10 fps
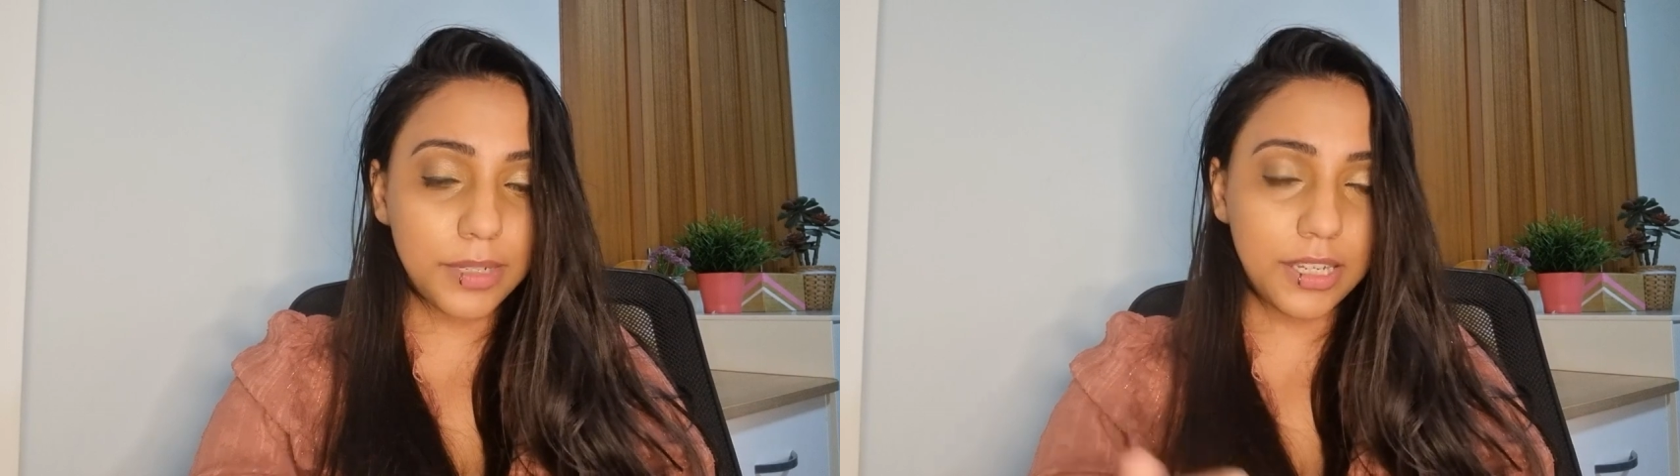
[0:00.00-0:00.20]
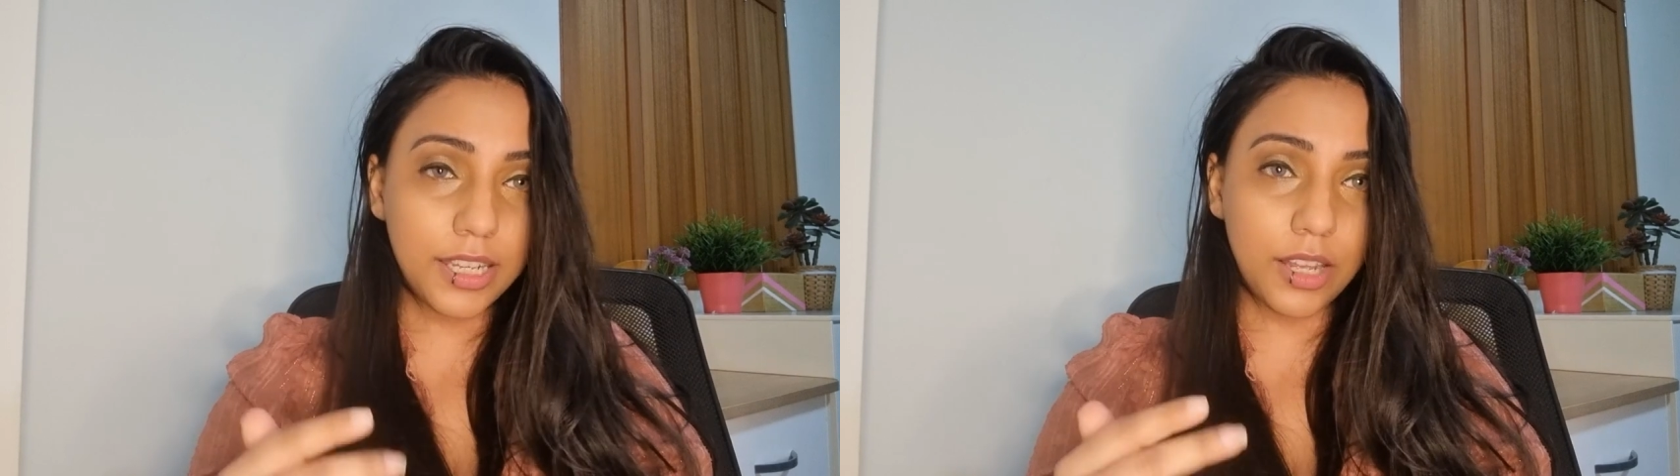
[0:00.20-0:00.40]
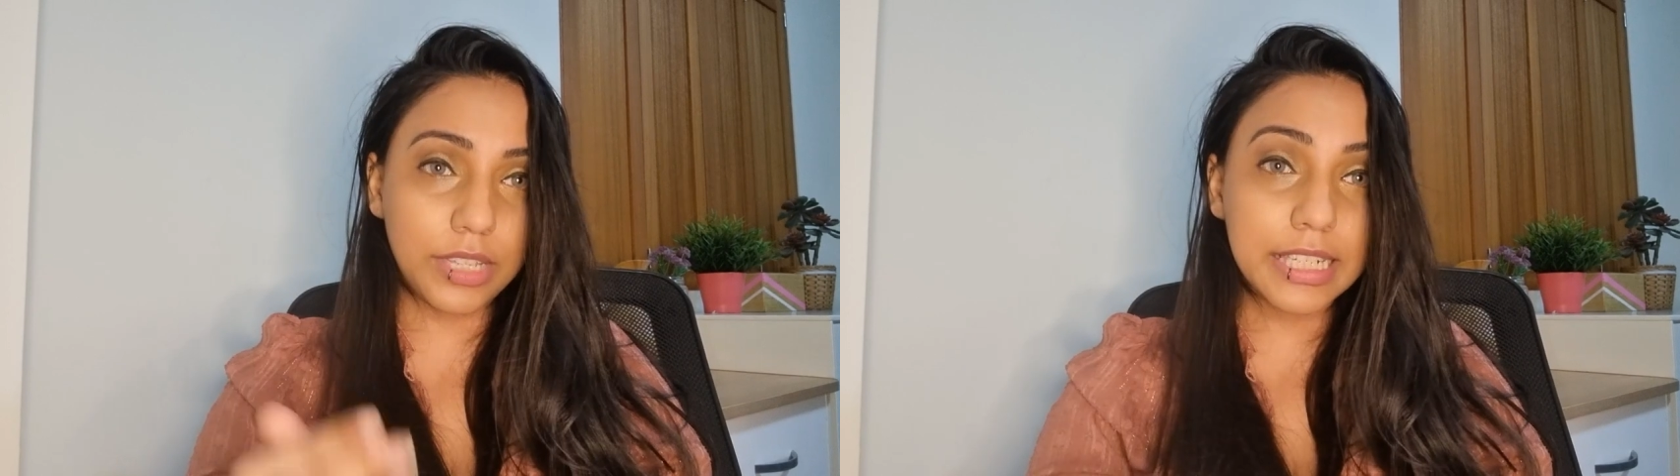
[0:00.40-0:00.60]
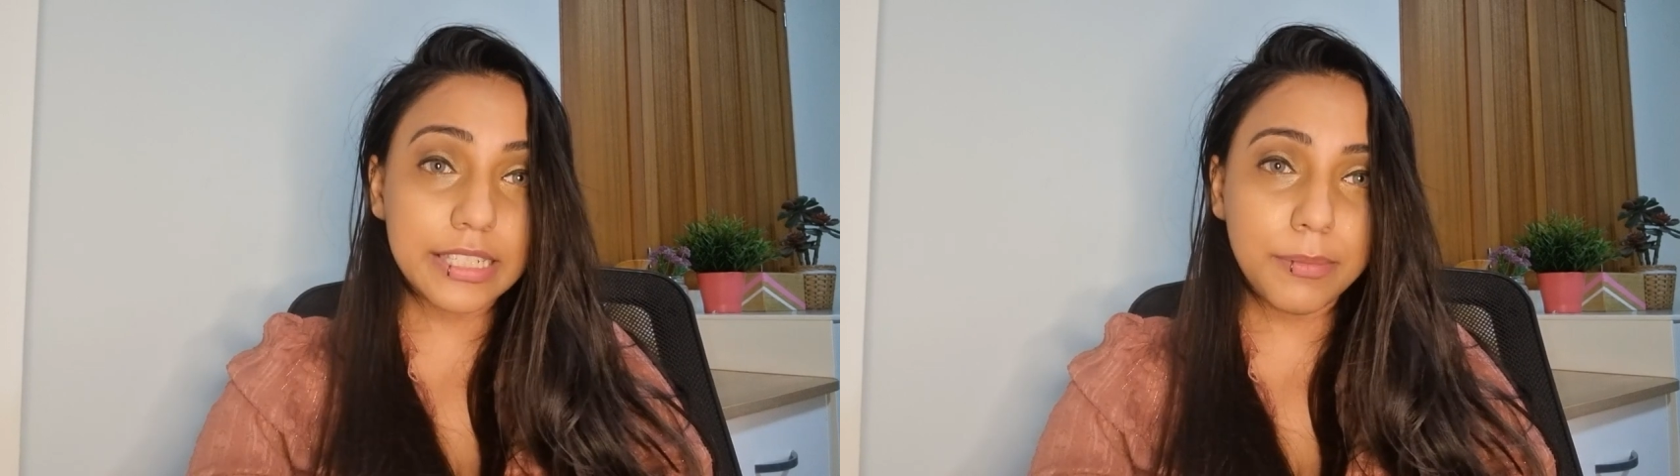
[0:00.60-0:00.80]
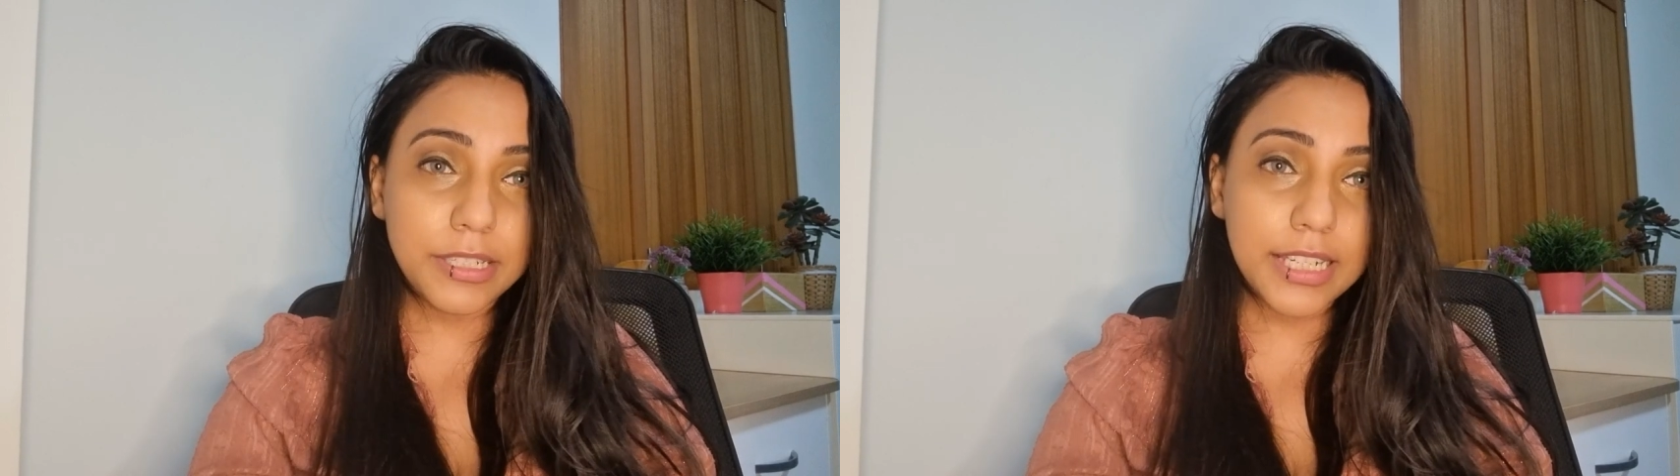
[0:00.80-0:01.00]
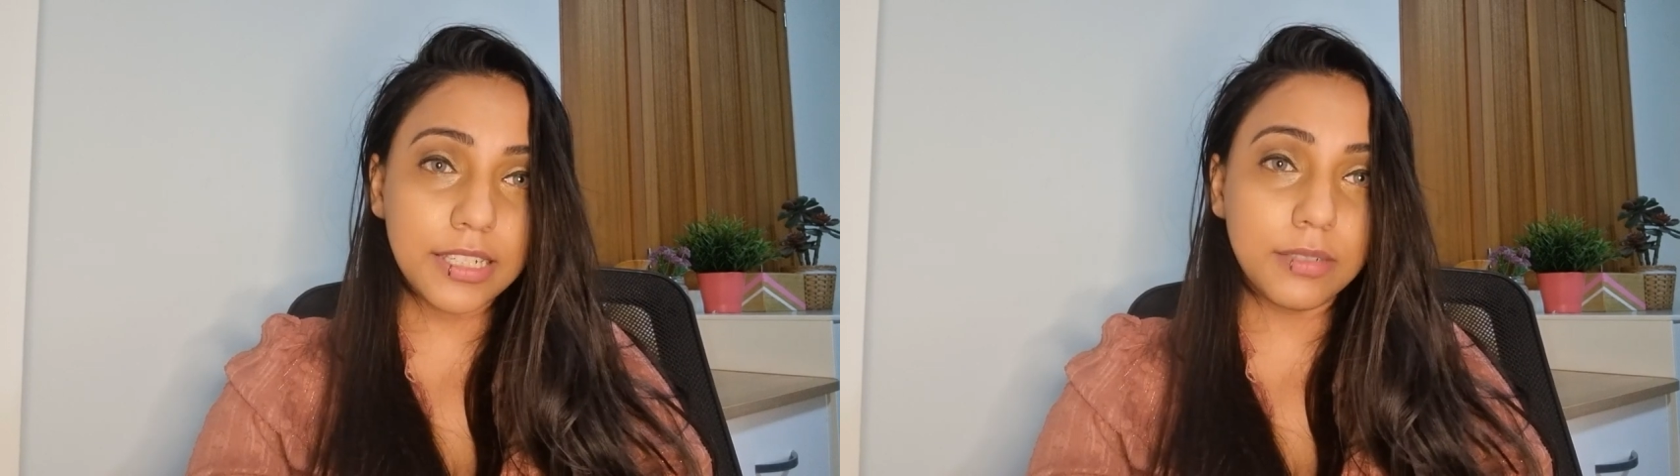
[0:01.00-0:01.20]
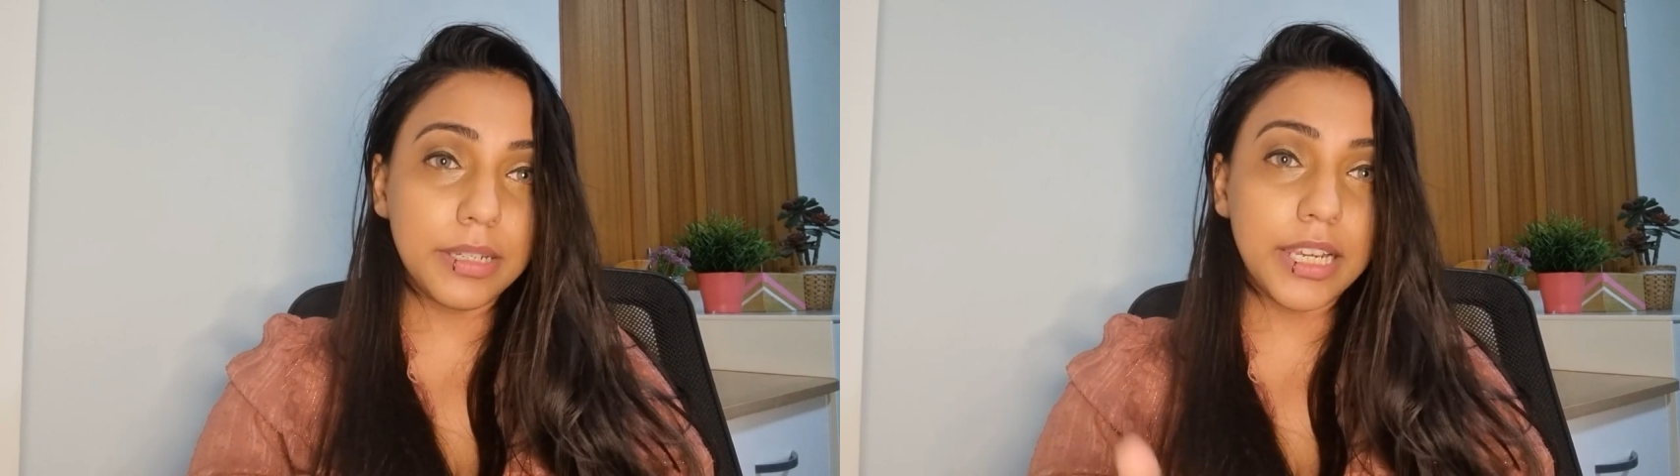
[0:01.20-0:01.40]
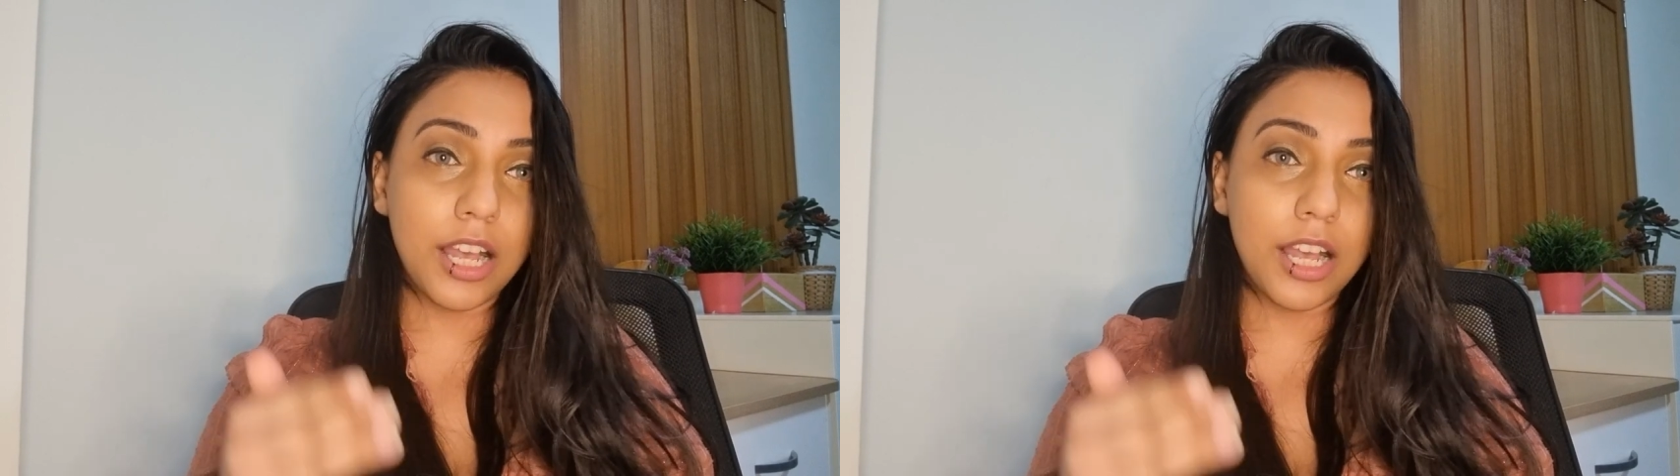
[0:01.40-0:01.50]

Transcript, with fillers: me, how they intimidated me,